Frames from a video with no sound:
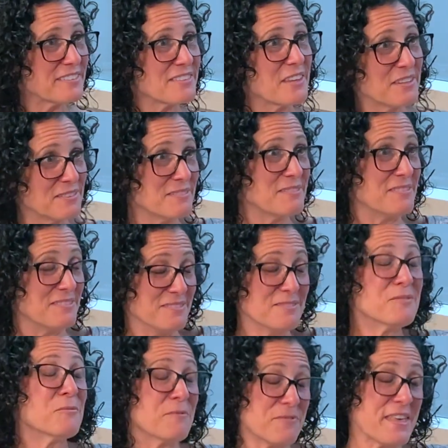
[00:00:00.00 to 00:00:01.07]
the
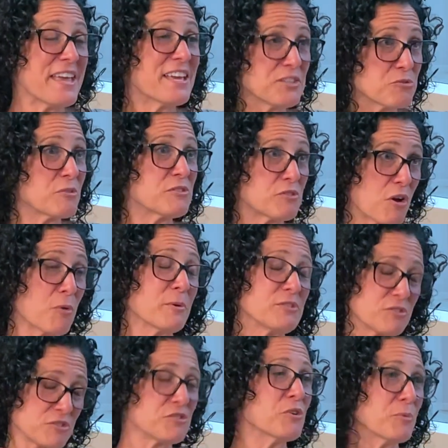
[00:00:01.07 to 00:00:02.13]
the answer is always
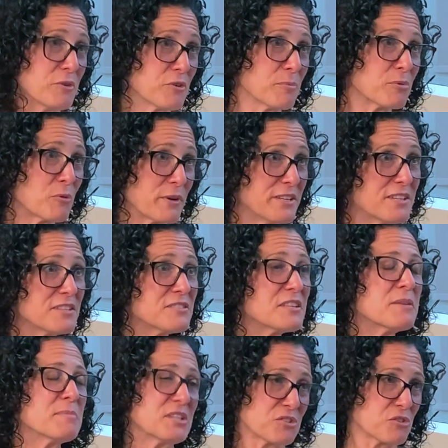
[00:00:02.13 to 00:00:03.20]
just know where your employee is
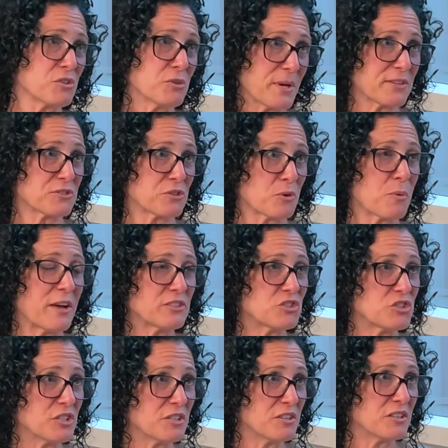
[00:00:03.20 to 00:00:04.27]
and make sure you ask the
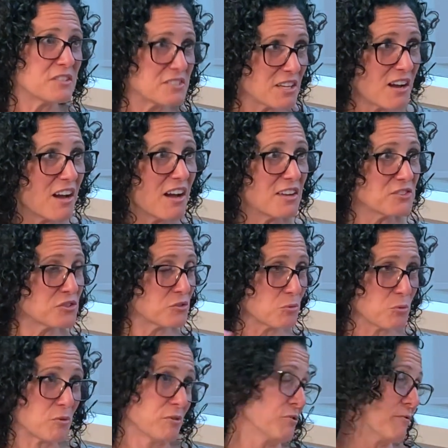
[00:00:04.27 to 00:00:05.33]
question to us
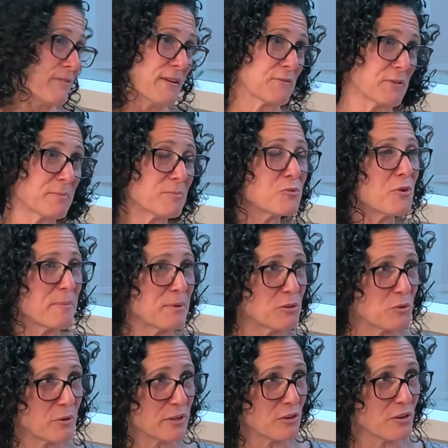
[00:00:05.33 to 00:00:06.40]
or your favorite employment
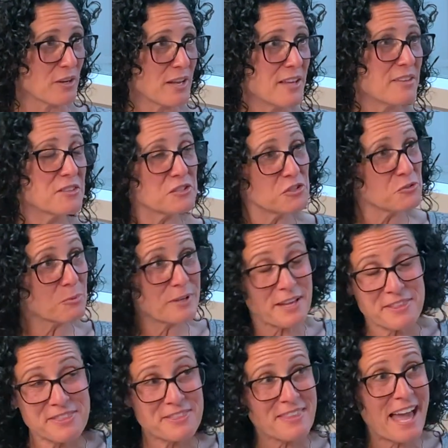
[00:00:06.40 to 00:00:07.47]
lawyer. This is what
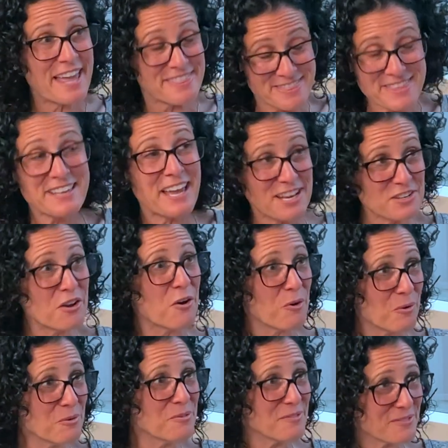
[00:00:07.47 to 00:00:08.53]
I I think I
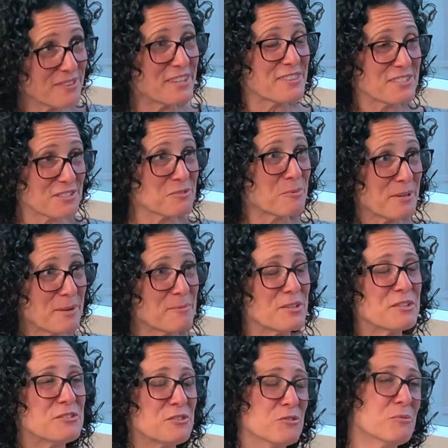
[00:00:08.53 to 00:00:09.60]
know that this is what I'm going
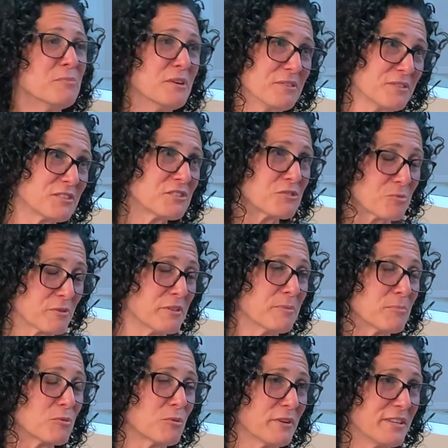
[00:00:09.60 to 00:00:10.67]
to do, but this is where the
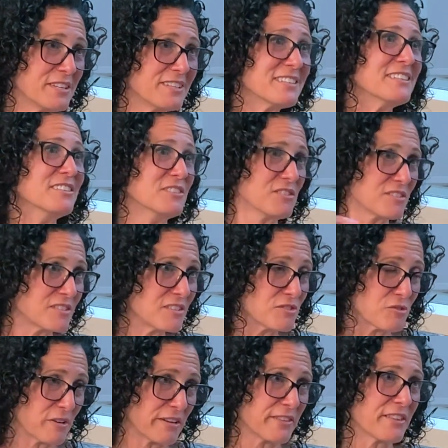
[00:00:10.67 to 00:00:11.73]
employee is. Is
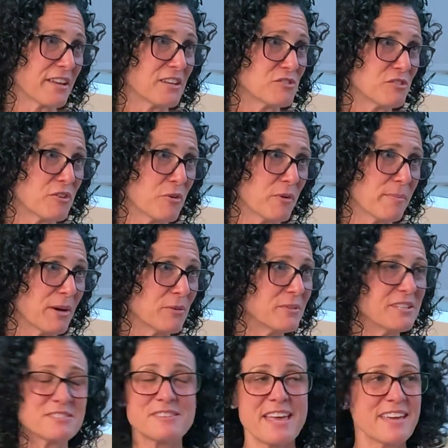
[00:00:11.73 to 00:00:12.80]
there anything I should know right. about?
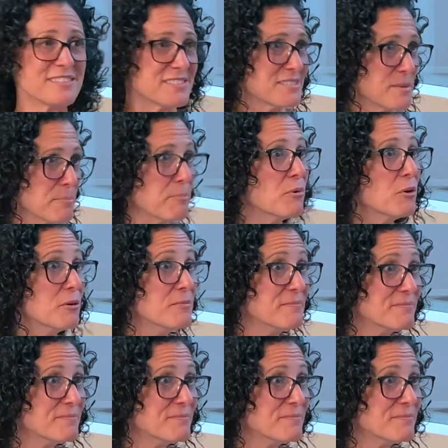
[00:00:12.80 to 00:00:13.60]
It's that simple.